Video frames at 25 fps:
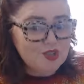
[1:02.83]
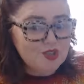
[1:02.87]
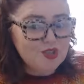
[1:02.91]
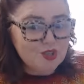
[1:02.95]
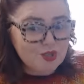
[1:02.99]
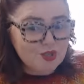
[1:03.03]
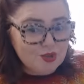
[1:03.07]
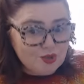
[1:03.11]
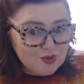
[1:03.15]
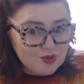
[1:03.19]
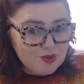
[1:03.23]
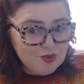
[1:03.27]

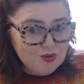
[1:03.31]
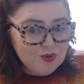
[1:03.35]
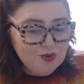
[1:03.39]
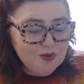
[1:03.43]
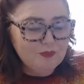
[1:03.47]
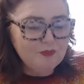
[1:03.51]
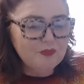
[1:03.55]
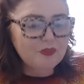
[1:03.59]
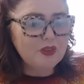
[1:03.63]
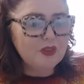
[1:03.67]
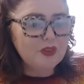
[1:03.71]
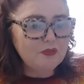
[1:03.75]

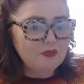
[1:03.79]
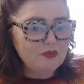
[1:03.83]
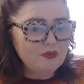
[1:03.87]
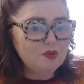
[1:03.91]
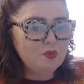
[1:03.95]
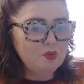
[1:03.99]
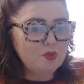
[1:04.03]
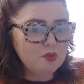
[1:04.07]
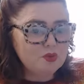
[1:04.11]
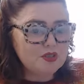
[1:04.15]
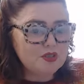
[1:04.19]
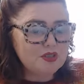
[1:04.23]
to, I'm
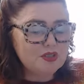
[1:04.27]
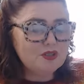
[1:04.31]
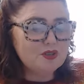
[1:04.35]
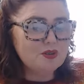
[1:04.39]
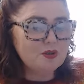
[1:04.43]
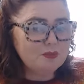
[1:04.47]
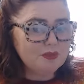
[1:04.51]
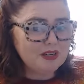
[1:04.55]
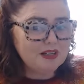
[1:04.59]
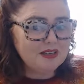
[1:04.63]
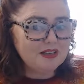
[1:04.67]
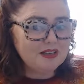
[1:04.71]

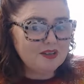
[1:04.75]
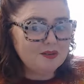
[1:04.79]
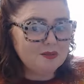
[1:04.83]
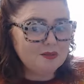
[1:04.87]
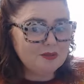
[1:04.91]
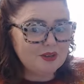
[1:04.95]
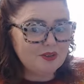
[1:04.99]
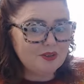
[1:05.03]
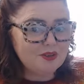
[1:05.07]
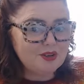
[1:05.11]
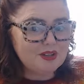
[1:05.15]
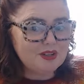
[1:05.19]
going to let
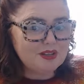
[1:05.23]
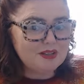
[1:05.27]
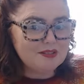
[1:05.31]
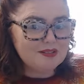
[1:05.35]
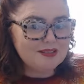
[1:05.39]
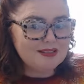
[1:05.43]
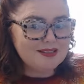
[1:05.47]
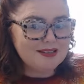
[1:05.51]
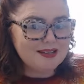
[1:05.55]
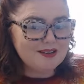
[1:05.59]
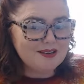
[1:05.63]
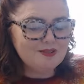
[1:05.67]
you in on a
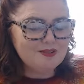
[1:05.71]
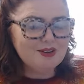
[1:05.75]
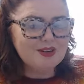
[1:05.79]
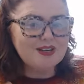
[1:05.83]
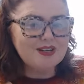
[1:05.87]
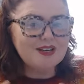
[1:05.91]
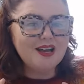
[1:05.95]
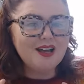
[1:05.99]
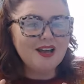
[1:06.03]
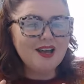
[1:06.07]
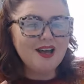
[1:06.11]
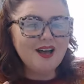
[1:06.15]
little
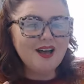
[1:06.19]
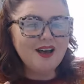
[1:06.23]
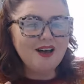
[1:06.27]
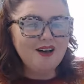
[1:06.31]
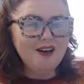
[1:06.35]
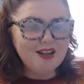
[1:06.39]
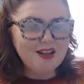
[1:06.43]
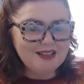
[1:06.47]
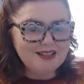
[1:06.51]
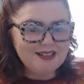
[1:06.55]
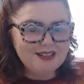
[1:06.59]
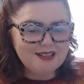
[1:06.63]
secret.
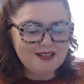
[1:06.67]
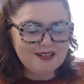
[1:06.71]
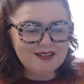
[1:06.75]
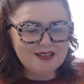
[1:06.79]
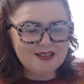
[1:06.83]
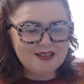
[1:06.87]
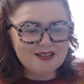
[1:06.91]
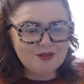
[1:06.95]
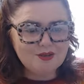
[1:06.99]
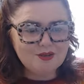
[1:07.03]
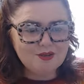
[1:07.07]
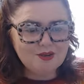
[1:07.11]
I
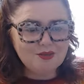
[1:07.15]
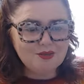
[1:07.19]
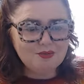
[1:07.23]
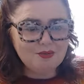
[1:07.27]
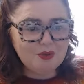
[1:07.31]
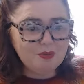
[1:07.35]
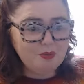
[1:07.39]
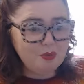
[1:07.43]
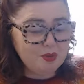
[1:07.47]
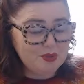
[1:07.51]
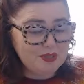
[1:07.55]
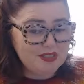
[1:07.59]
knitted this on a
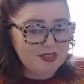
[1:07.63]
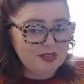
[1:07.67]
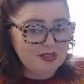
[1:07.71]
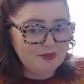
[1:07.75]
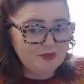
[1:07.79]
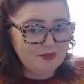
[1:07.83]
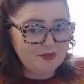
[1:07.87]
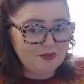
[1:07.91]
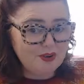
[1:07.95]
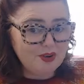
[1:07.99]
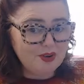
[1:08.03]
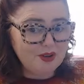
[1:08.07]

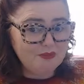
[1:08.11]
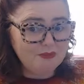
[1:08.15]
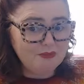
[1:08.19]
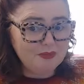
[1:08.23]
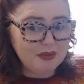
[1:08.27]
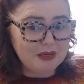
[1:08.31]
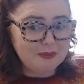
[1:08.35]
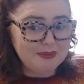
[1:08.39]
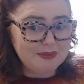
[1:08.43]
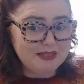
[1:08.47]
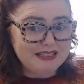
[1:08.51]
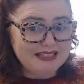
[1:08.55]
3.75
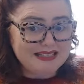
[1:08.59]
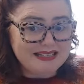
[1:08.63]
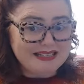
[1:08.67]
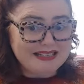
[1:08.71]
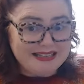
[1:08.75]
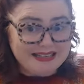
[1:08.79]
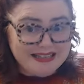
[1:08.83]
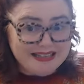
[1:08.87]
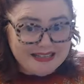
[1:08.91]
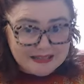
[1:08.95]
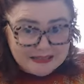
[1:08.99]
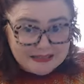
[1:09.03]
millimeter
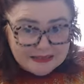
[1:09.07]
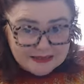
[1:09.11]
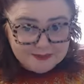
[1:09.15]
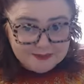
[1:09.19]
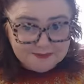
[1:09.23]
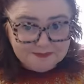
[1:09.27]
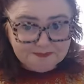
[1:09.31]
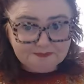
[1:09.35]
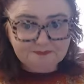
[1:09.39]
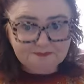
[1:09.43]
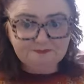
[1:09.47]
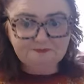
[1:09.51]

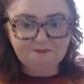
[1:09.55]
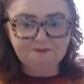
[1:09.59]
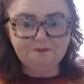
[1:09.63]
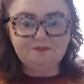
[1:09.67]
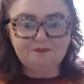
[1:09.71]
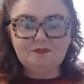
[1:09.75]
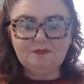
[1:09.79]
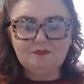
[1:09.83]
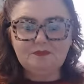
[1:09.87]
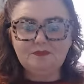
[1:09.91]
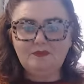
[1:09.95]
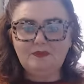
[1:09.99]
needle.
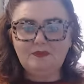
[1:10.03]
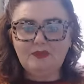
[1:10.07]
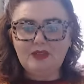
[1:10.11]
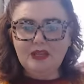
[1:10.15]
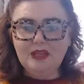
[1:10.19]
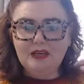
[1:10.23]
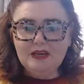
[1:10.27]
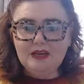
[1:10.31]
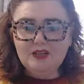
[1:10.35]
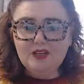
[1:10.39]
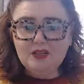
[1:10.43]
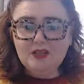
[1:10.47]

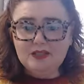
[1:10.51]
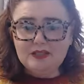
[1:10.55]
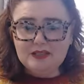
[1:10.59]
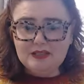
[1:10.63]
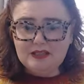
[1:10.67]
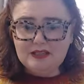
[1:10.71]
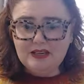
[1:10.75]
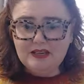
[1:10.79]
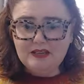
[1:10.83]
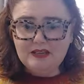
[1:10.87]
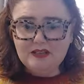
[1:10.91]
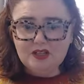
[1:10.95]
And as you can
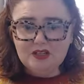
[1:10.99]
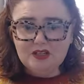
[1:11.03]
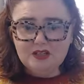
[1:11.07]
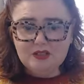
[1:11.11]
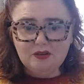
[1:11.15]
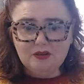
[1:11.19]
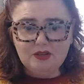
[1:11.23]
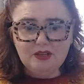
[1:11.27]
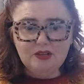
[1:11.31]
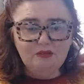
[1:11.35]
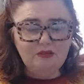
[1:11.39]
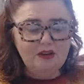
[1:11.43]
see,
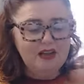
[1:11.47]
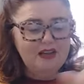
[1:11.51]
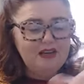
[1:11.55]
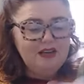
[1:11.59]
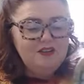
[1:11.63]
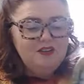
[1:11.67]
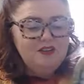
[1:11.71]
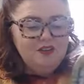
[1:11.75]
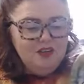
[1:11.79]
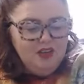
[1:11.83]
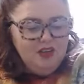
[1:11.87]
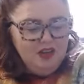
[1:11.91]
she's looking
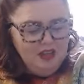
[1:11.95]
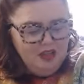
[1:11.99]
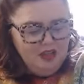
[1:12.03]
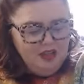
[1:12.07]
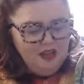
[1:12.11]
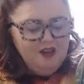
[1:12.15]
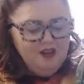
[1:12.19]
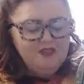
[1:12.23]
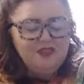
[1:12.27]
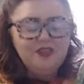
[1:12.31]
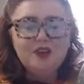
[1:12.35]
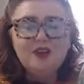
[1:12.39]
great. And
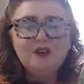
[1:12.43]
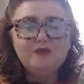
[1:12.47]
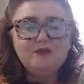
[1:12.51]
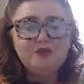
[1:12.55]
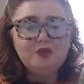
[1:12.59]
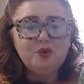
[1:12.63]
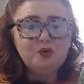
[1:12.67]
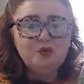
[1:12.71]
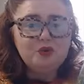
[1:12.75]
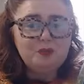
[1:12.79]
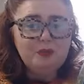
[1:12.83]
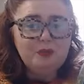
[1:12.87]
I think
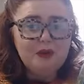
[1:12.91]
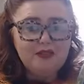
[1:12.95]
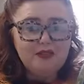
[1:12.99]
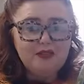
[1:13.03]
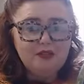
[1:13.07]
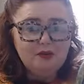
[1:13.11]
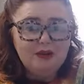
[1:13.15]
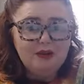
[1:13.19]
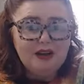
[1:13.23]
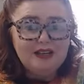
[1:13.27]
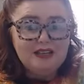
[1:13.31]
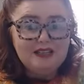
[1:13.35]
I've talked
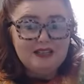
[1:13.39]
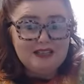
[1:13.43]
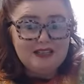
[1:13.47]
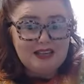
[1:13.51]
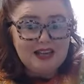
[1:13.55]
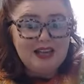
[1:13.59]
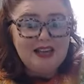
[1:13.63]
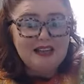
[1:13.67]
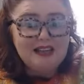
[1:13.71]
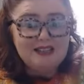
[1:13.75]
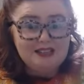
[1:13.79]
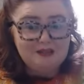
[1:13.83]
about the great
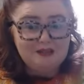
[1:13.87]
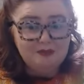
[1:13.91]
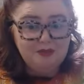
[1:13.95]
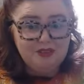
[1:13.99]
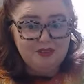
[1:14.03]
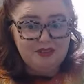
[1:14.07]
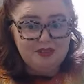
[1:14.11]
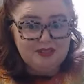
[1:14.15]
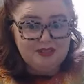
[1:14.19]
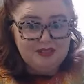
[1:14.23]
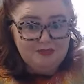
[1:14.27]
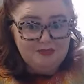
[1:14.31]
disaster
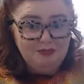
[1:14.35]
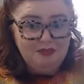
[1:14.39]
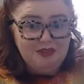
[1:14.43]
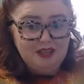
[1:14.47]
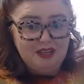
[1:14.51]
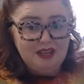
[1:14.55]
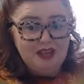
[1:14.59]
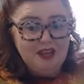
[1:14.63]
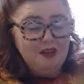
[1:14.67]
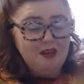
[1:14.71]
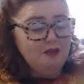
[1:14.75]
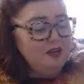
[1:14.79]
with
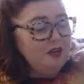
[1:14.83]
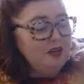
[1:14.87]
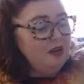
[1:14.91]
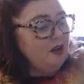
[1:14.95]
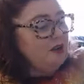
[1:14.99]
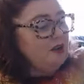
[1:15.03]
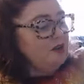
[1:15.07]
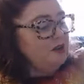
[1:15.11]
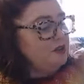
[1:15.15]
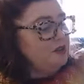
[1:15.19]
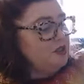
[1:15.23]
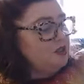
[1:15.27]
the county.
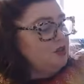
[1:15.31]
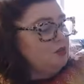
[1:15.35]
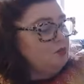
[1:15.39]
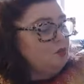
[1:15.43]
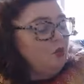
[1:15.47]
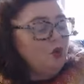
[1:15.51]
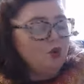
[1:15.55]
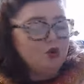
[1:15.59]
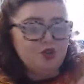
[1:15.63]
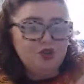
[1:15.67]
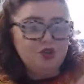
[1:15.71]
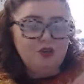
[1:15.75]
I
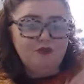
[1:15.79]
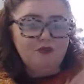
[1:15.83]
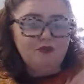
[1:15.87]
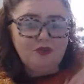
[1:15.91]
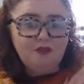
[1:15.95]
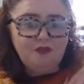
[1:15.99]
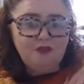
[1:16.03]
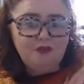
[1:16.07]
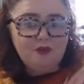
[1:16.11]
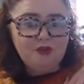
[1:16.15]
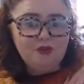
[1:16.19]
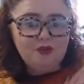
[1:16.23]
washed it
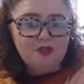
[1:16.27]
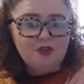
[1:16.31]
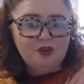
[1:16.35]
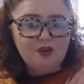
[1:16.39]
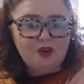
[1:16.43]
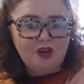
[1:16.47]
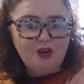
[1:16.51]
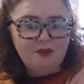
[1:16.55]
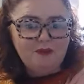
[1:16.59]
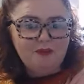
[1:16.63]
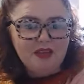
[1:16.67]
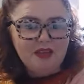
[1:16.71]
for the first
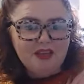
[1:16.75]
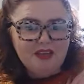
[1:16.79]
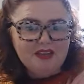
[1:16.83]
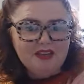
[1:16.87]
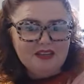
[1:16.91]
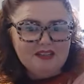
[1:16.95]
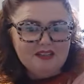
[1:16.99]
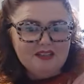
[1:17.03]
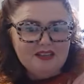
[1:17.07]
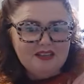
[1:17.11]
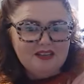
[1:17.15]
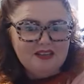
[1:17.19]
time.
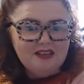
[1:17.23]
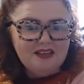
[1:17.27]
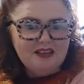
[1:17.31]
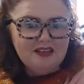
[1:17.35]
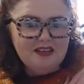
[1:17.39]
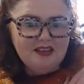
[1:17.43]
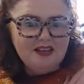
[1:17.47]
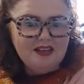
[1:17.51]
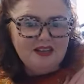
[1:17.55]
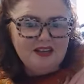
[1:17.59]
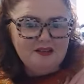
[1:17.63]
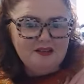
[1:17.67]
See, it